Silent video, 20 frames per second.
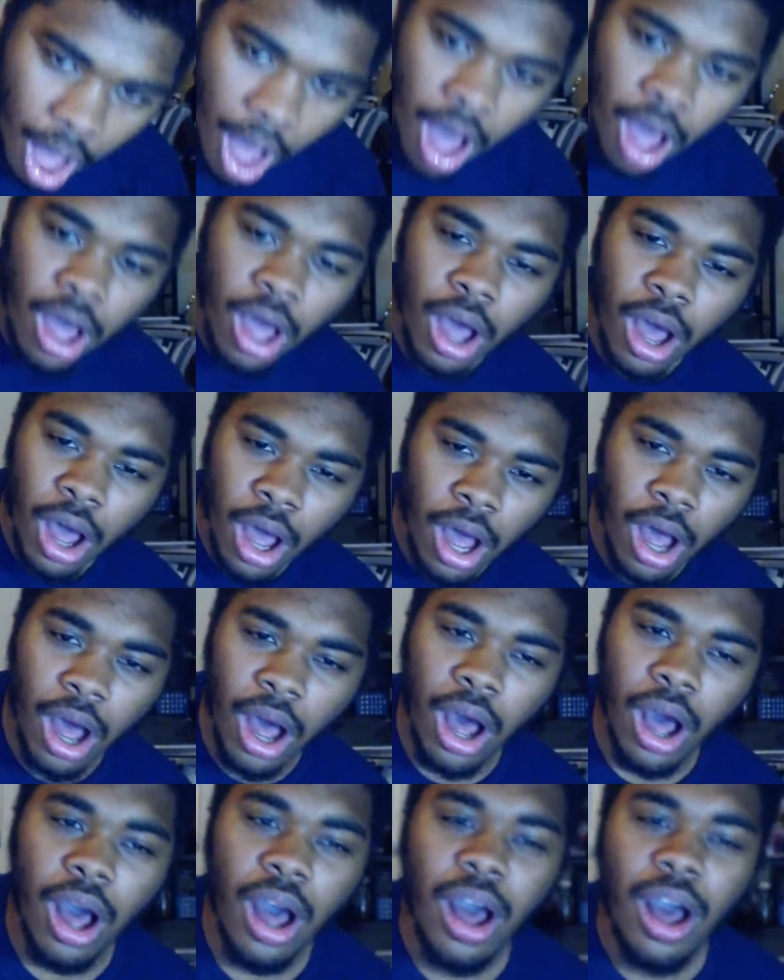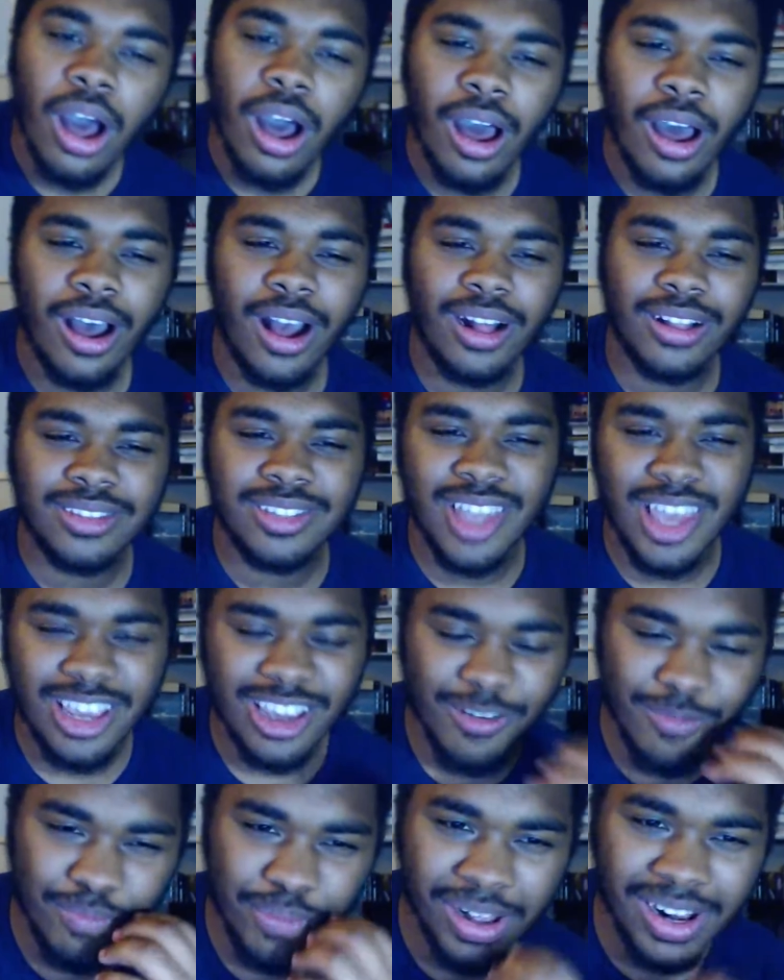like,
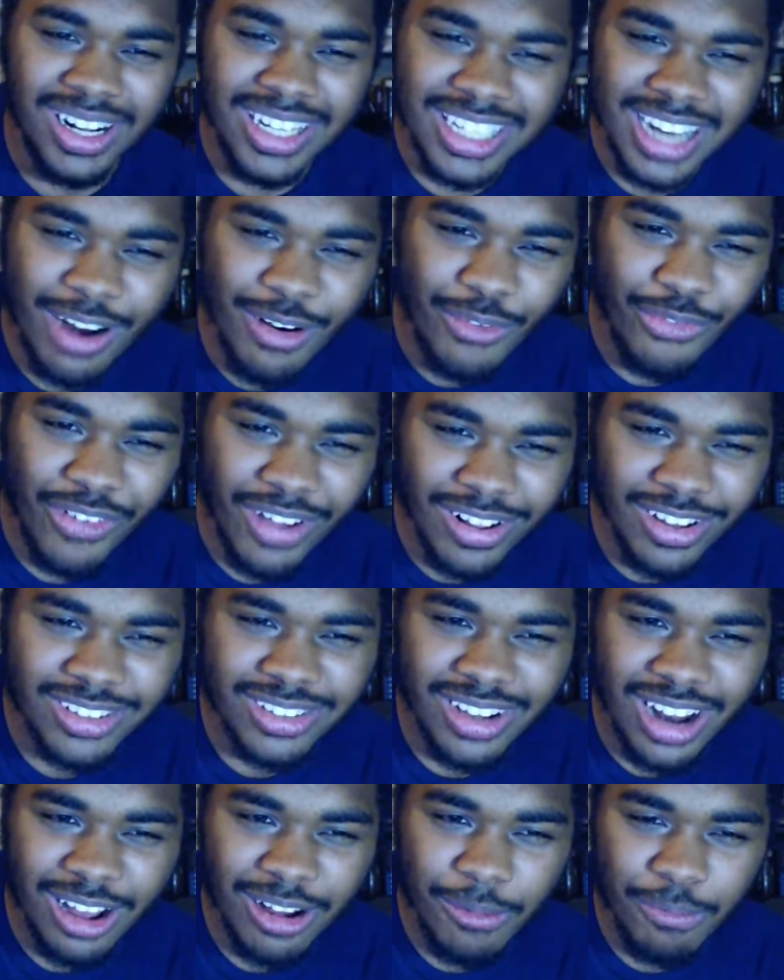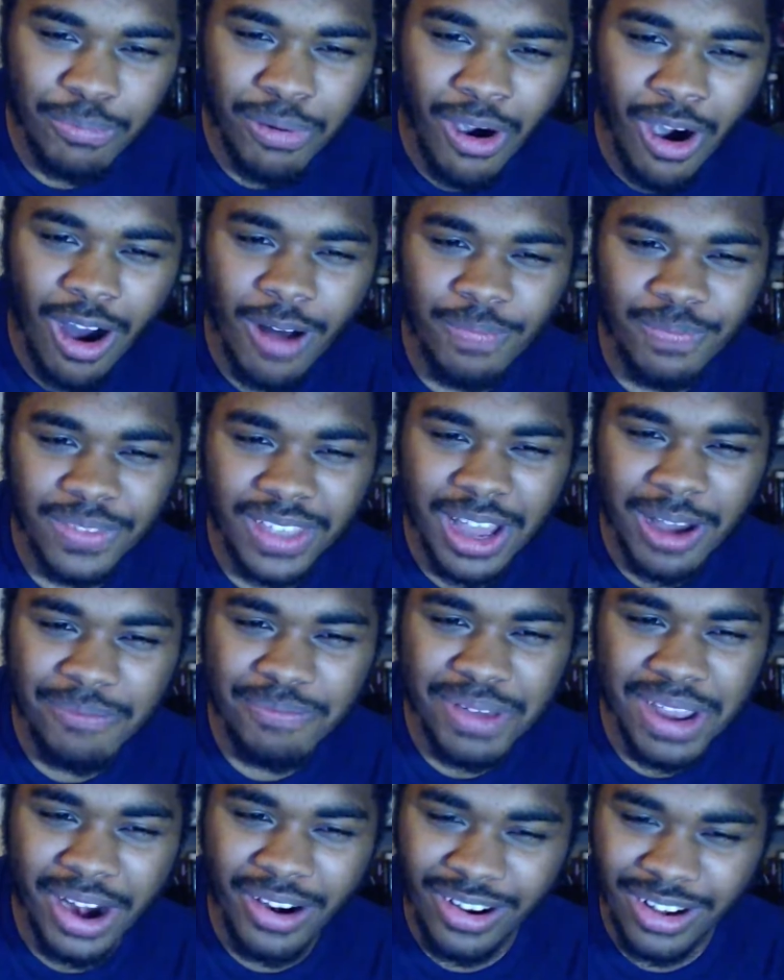taking pills and everything, just to like, put on the
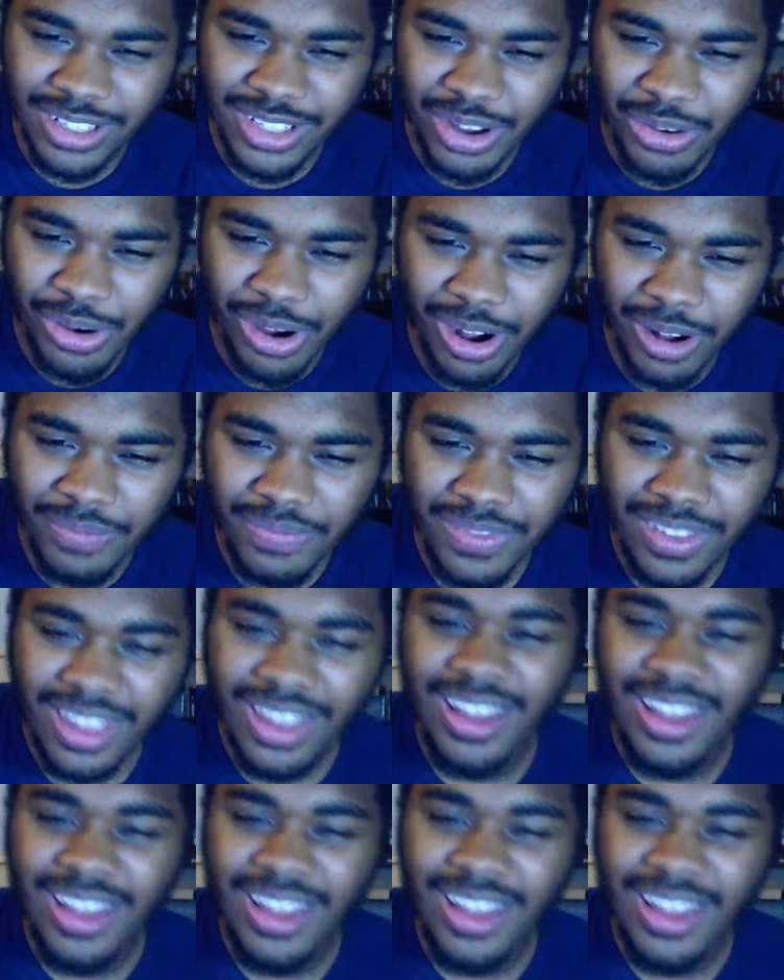appearance or what.